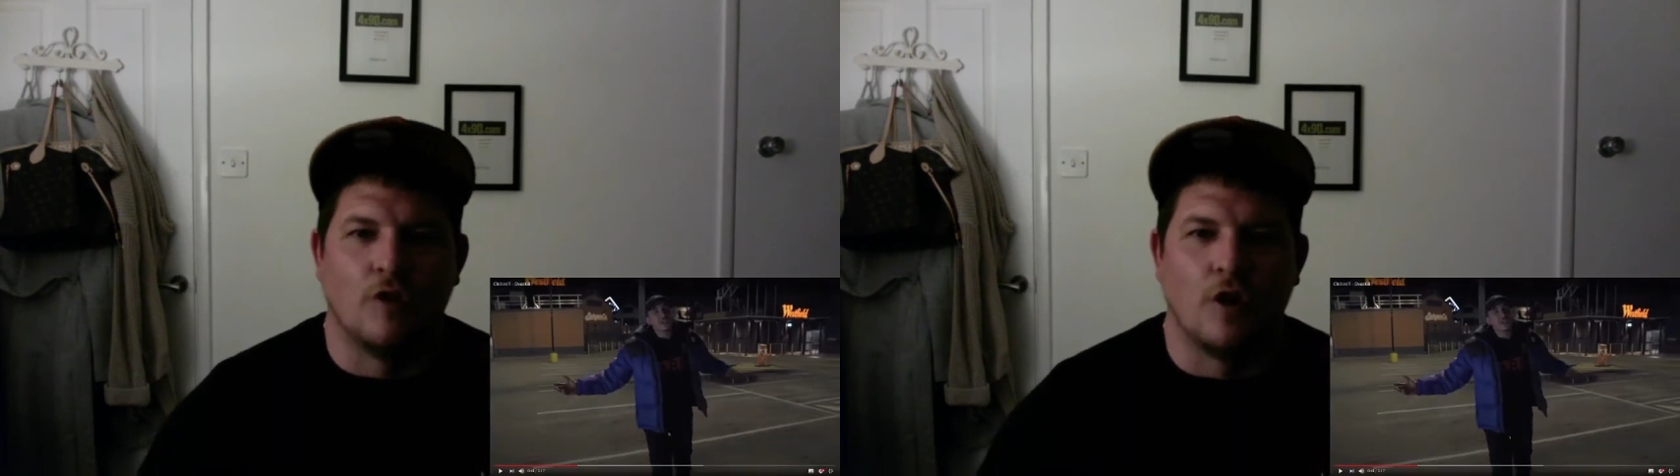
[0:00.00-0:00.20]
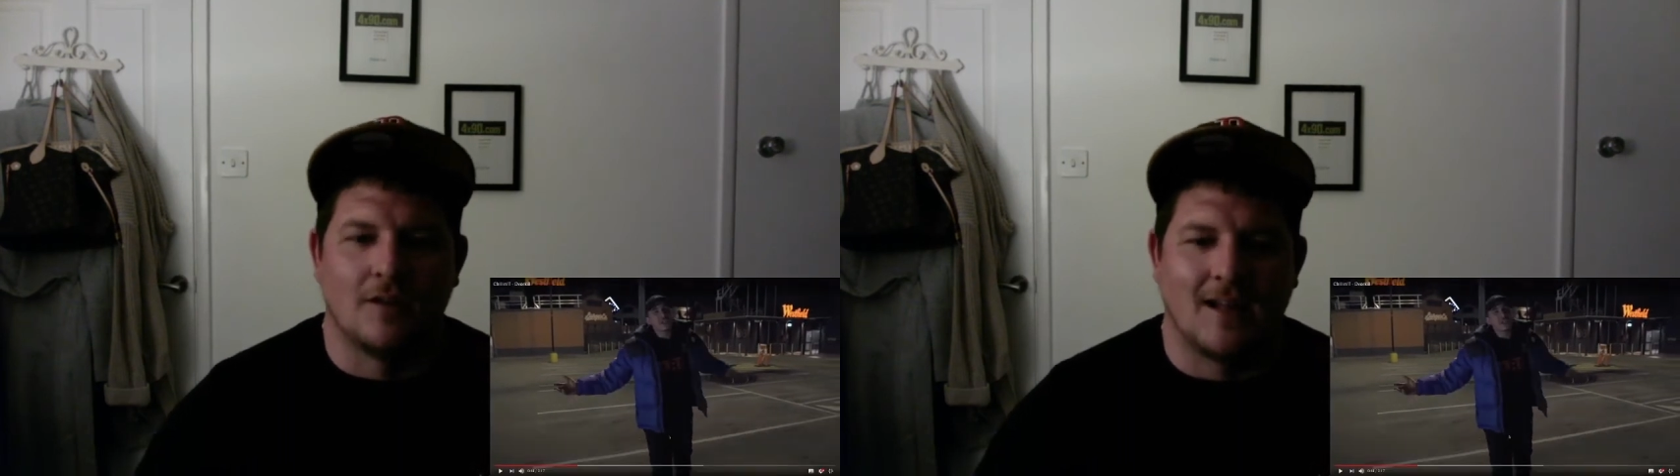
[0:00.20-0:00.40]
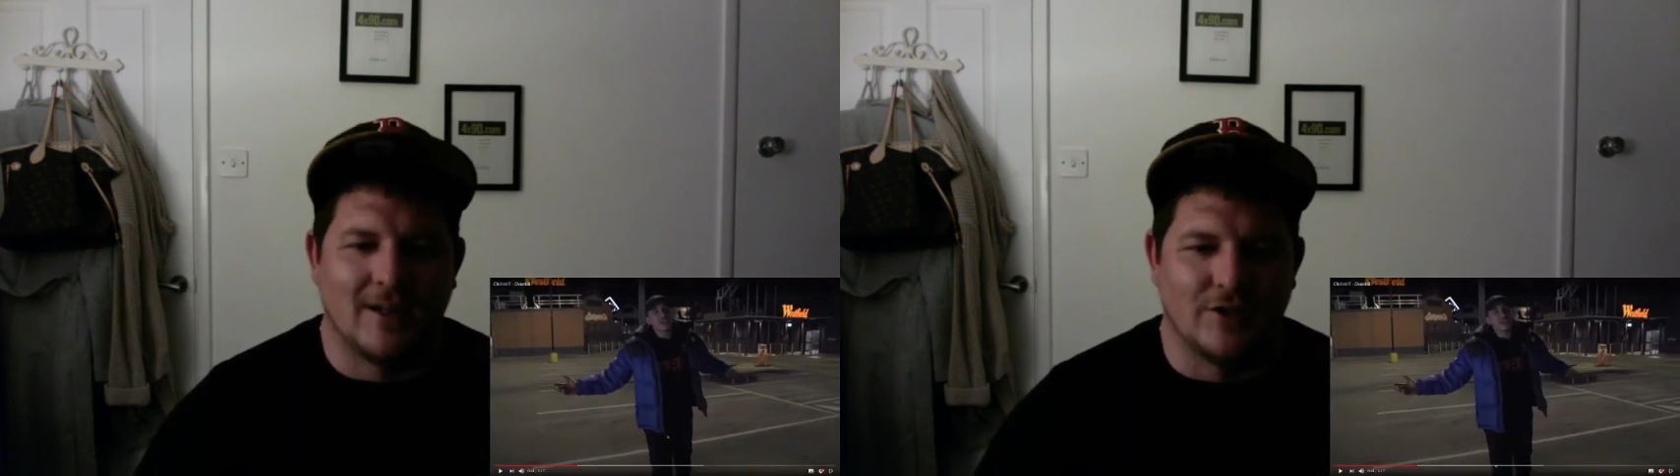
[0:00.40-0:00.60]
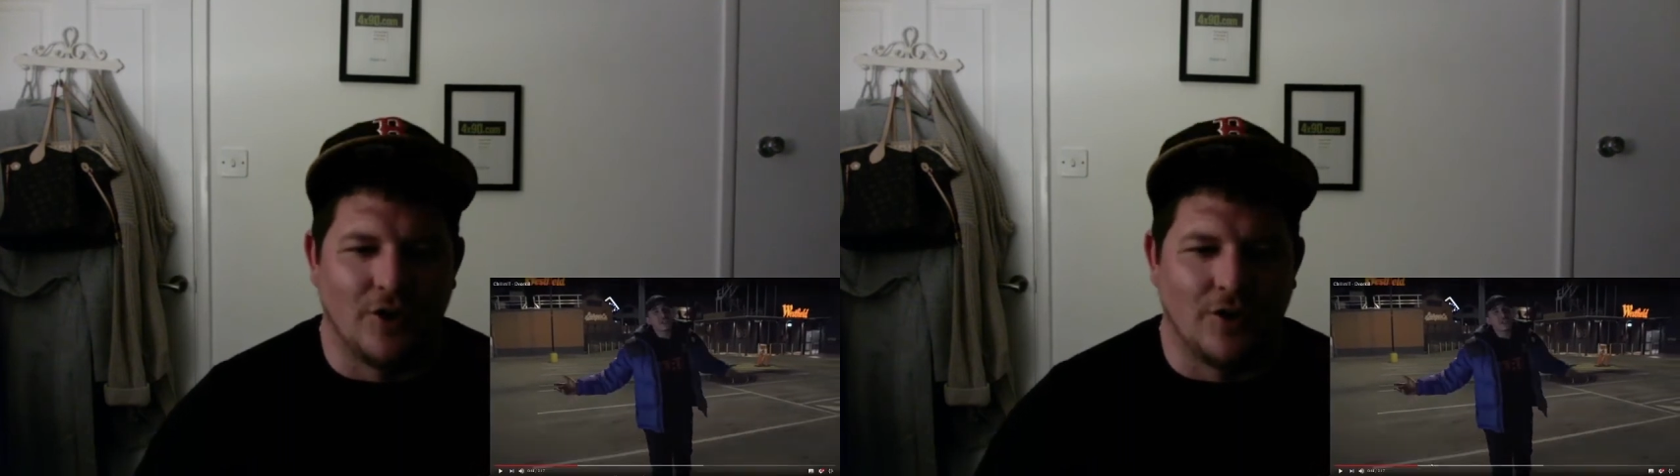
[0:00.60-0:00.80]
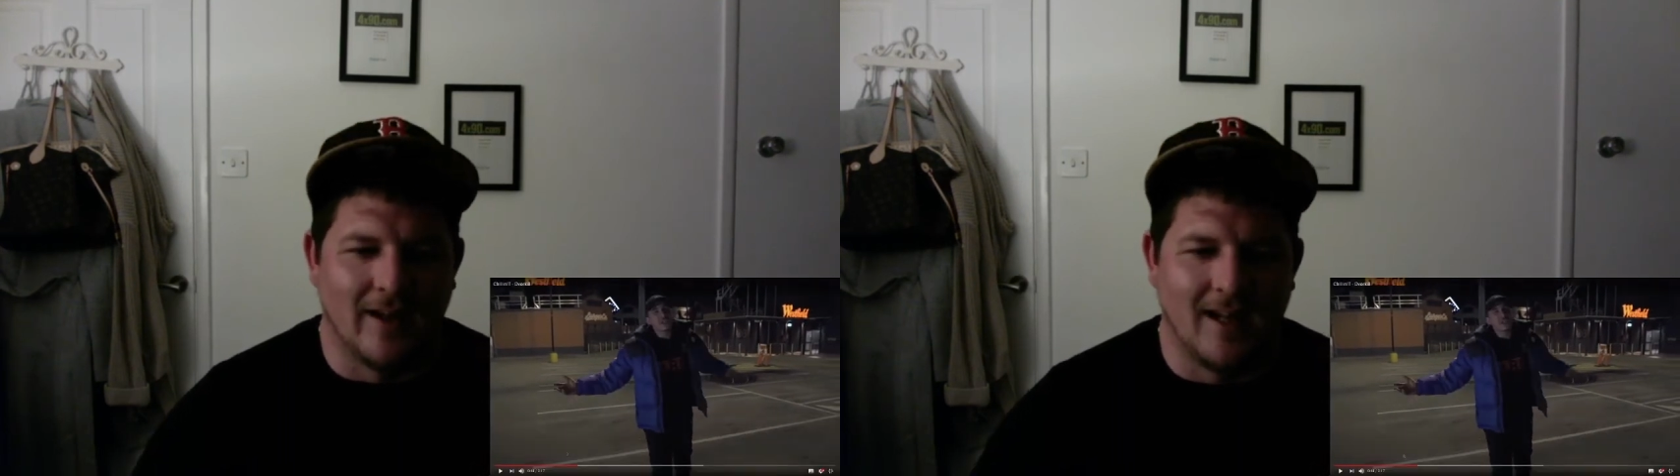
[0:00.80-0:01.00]
rotten like
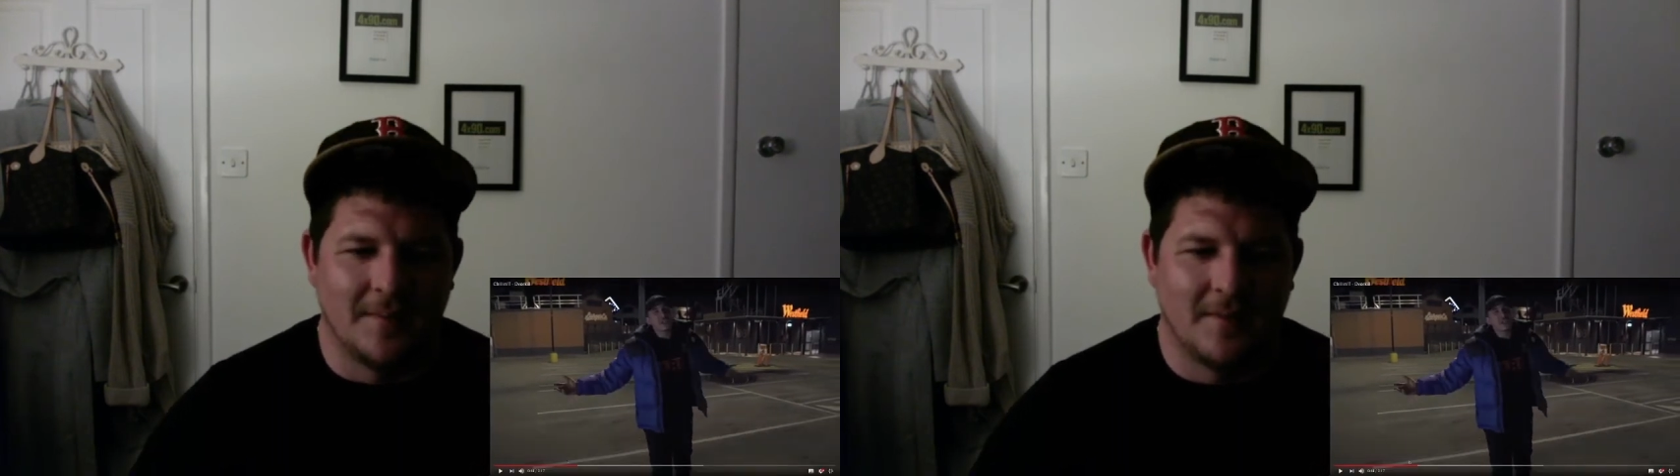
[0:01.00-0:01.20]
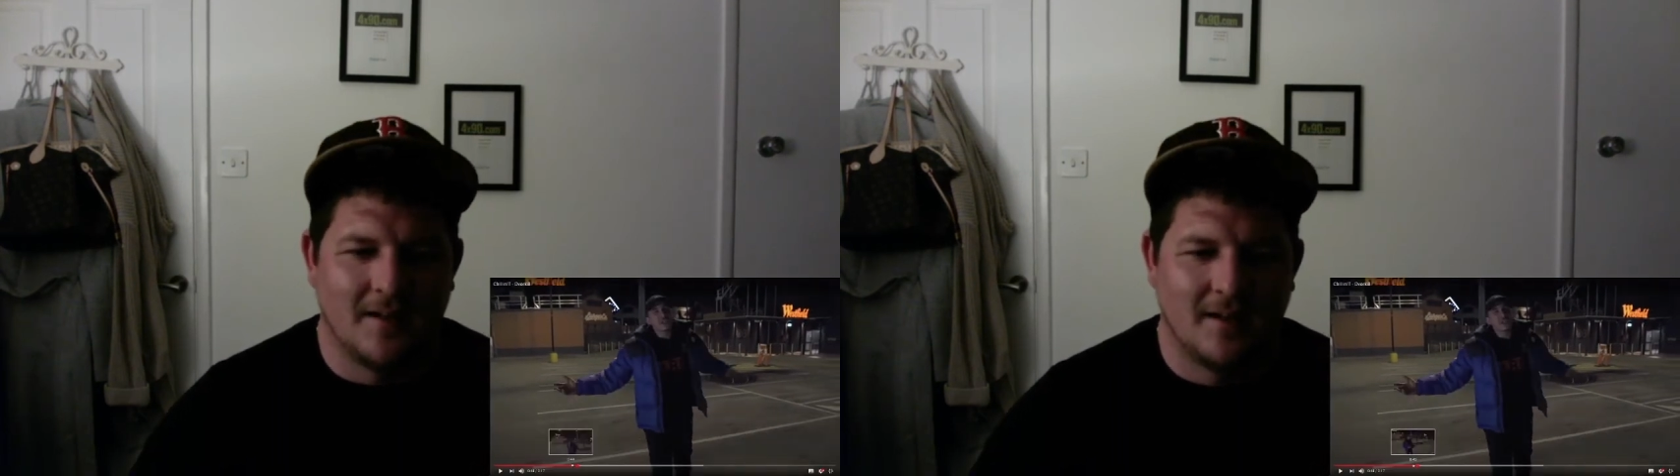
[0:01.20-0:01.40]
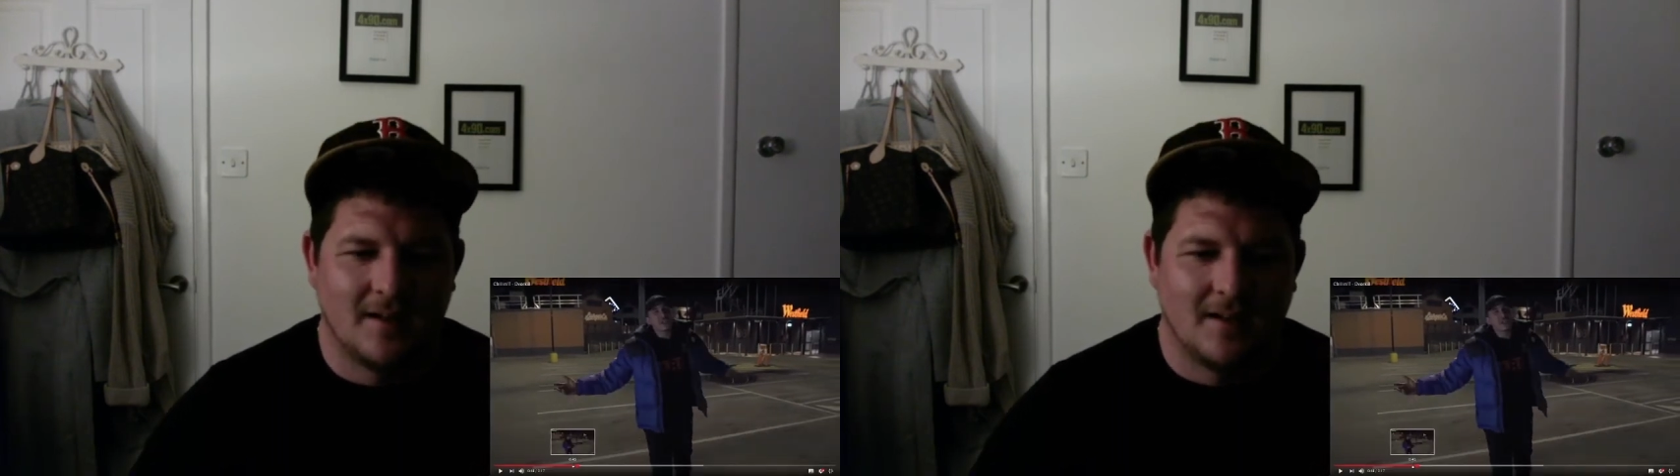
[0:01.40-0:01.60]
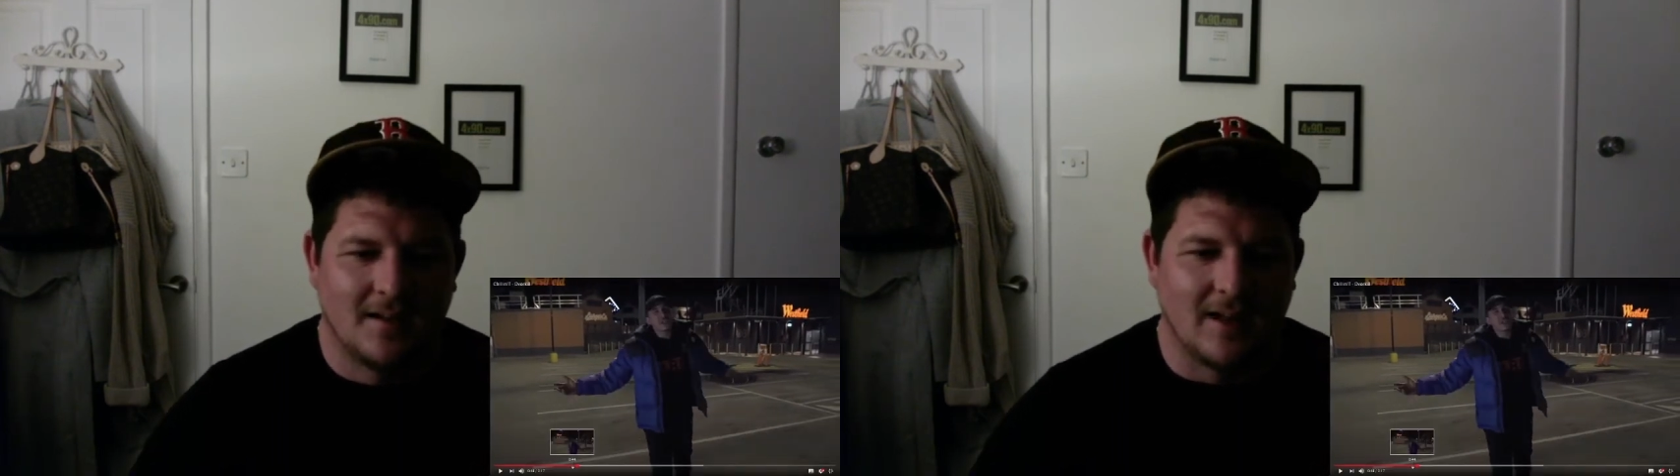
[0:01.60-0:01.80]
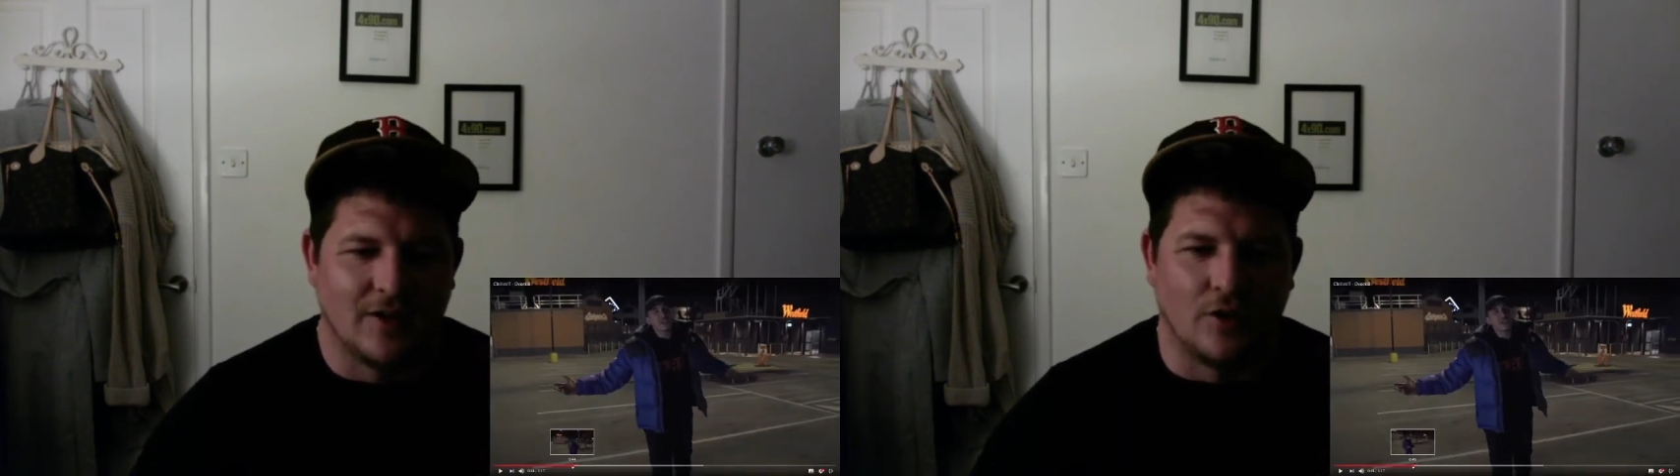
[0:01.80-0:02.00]
dot name
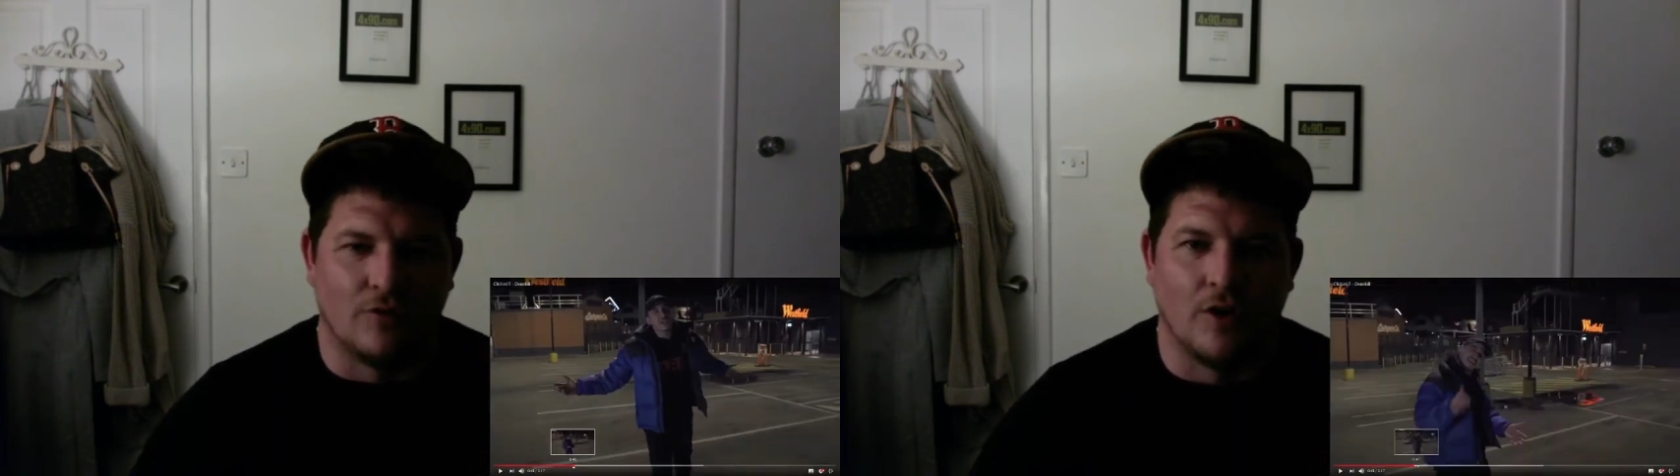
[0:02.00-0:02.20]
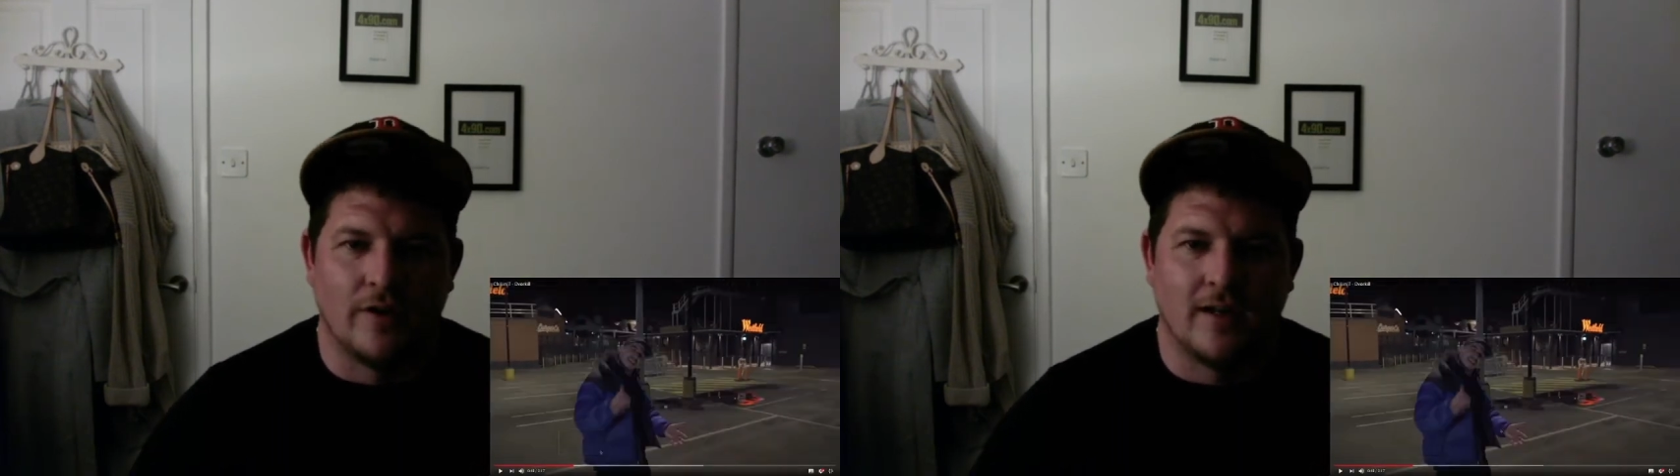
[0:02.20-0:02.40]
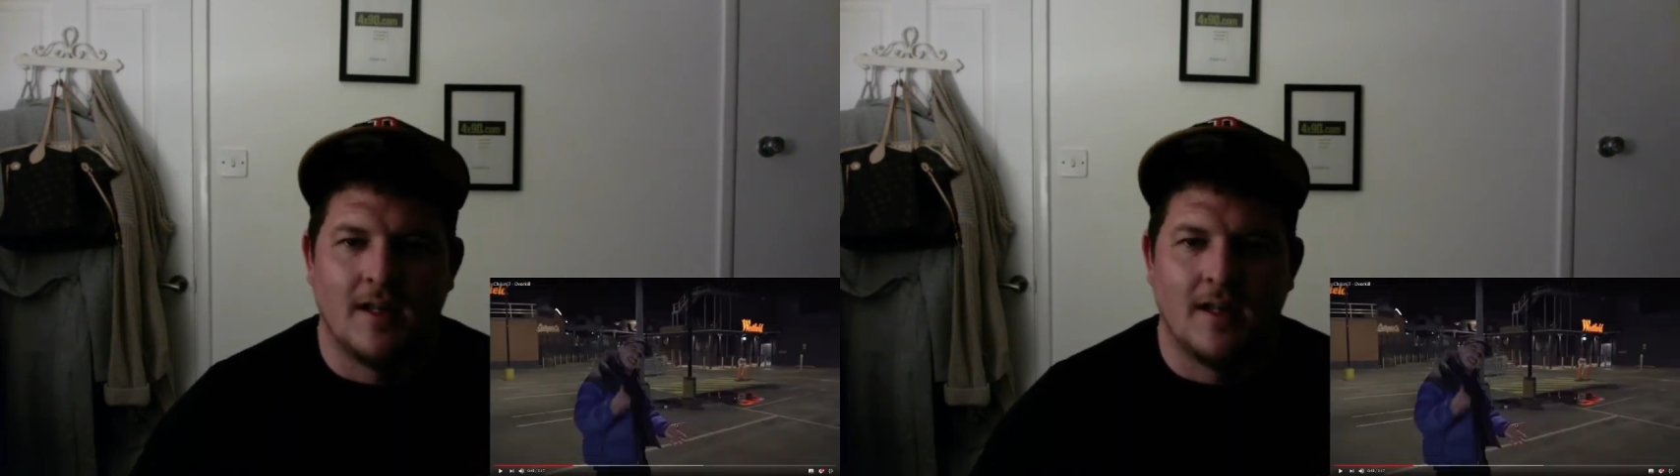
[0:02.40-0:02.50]
like Dot Rotten.